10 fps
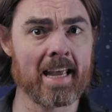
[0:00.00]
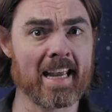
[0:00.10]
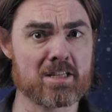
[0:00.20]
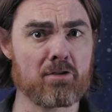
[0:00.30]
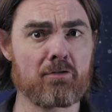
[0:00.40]

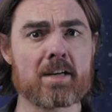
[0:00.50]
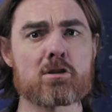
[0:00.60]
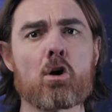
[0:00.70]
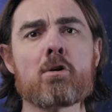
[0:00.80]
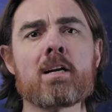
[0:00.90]
Its effect
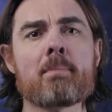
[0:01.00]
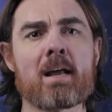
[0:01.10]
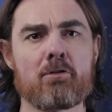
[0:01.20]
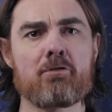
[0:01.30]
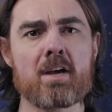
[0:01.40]
only
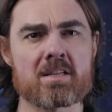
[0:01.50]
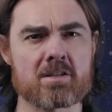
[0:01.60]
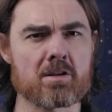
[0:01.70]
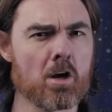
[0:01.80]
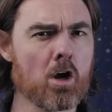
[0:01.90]
manifests